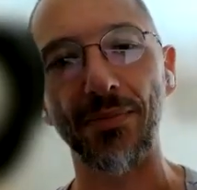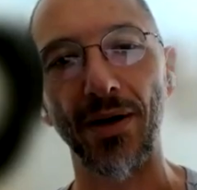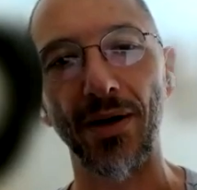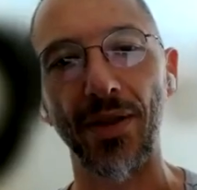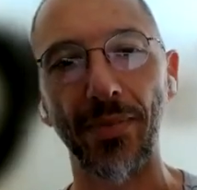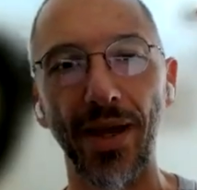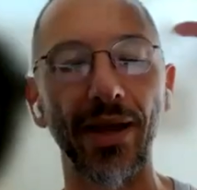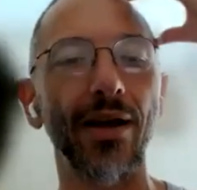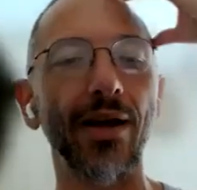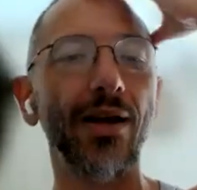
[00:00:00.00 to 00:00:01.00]
but
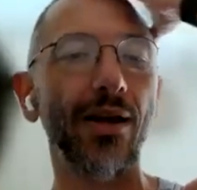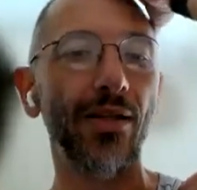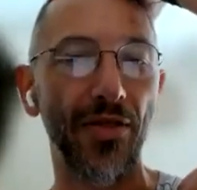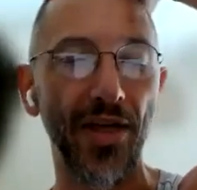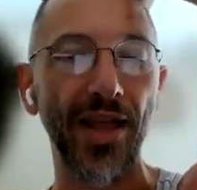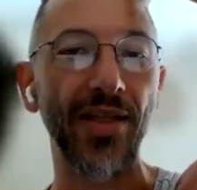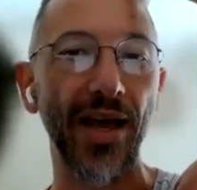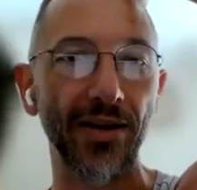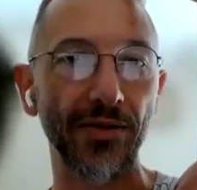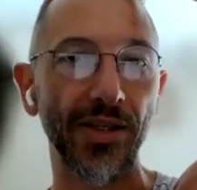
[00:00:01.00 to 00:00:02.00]
the thing that